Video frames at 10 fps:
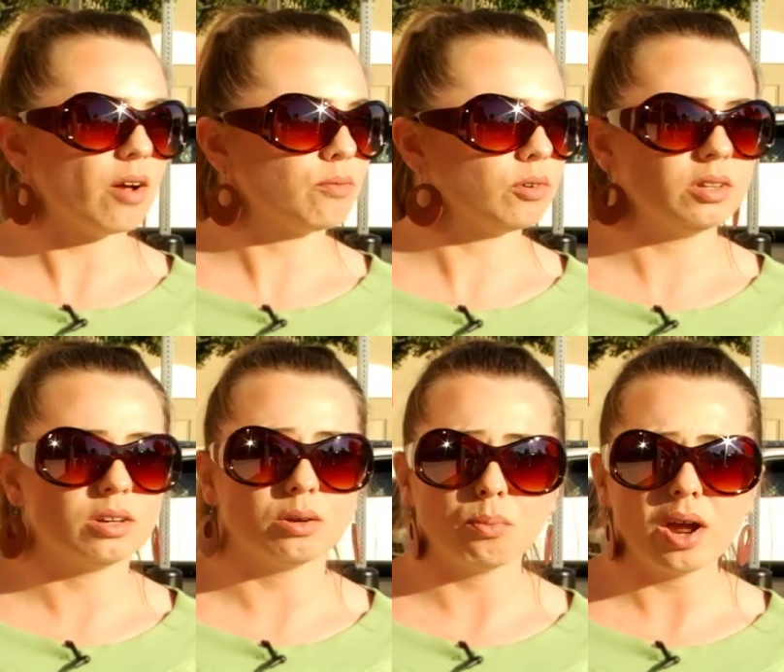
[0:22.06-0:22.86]
They have
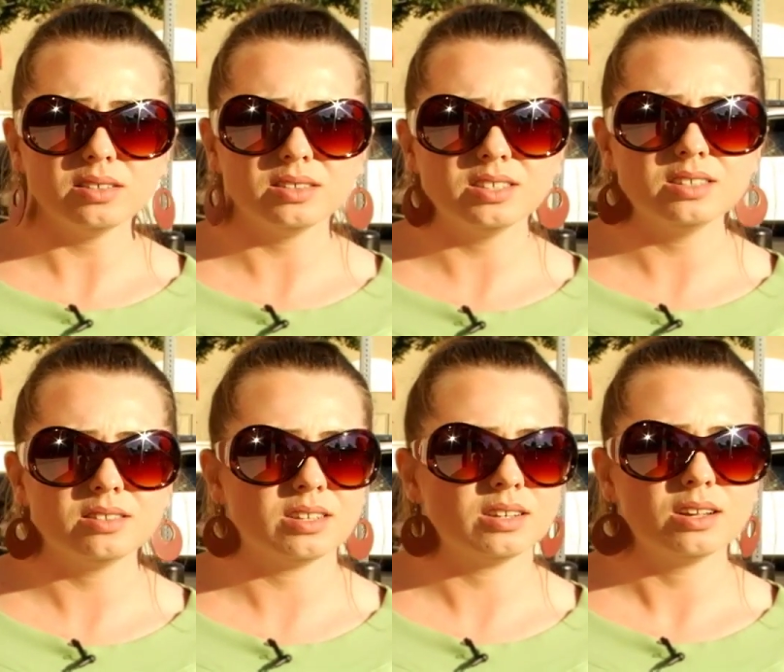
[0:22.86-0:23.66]
really good
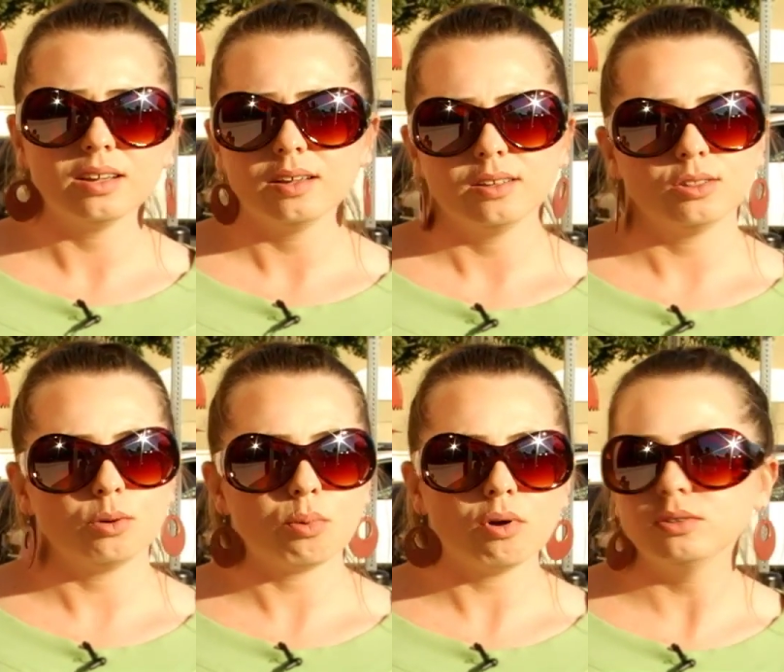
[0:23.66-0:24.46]
prices and
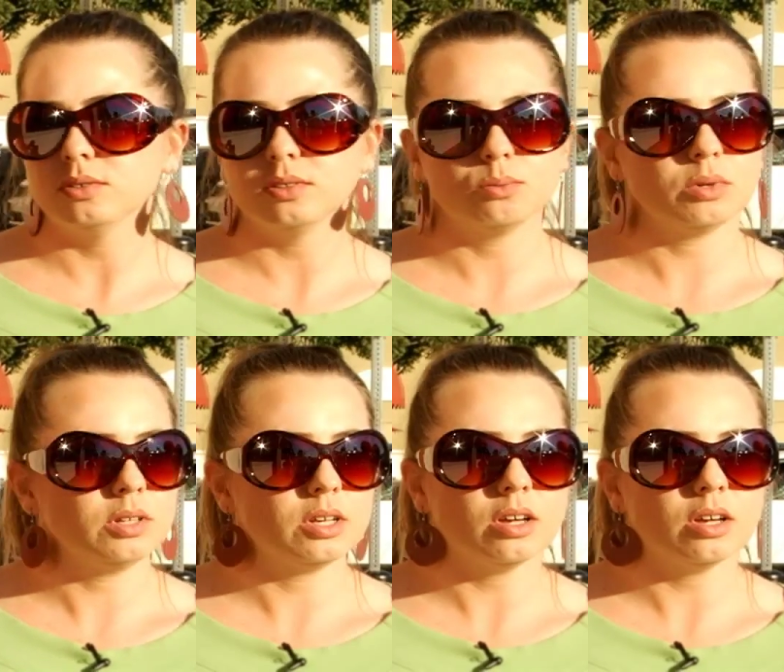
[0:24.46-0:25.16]
their produce is really